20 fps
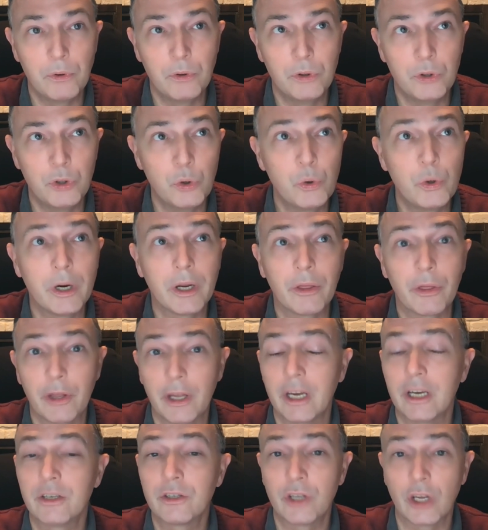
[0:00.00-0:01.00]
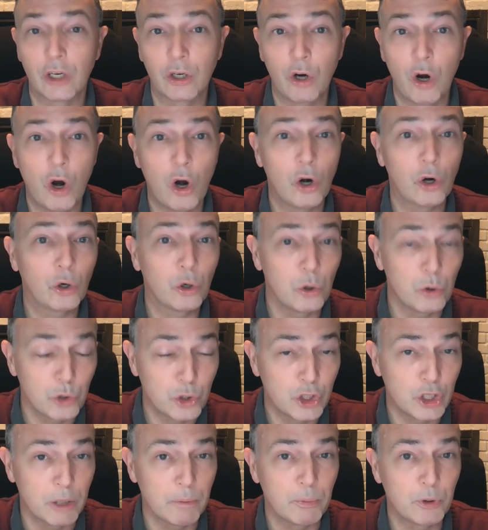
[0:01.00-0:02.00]
doing things that cargo
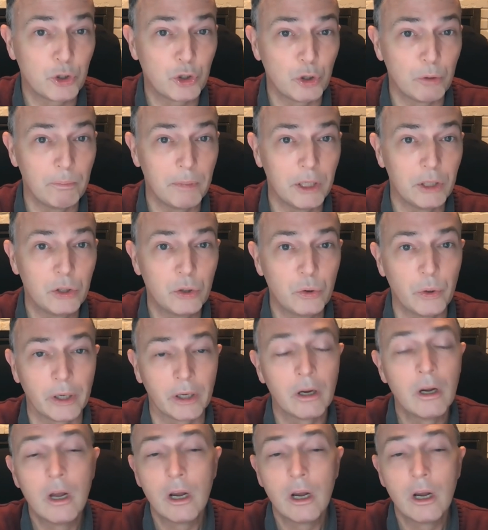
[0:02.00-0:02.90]
ships should be doing.